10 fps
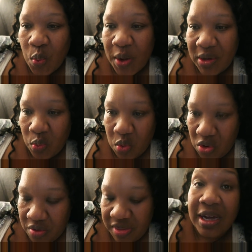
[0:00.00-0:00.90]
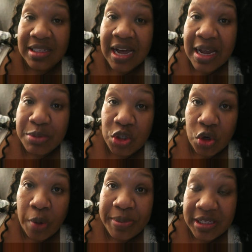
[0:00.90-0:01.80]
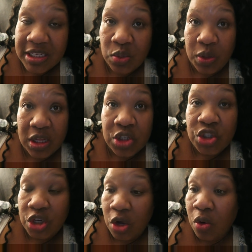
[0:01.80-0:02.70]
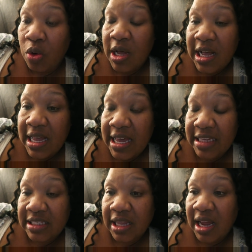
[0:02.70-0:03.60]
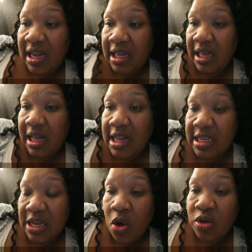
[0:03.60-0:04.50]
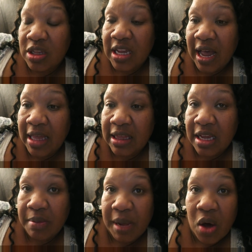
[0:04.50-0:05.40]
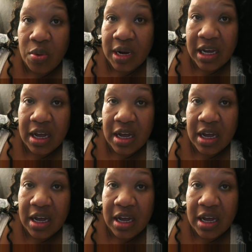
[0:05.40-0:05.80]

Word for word: Wentworth. Guys, I'm so obsessed with this show. It's like the only thing I could think about when I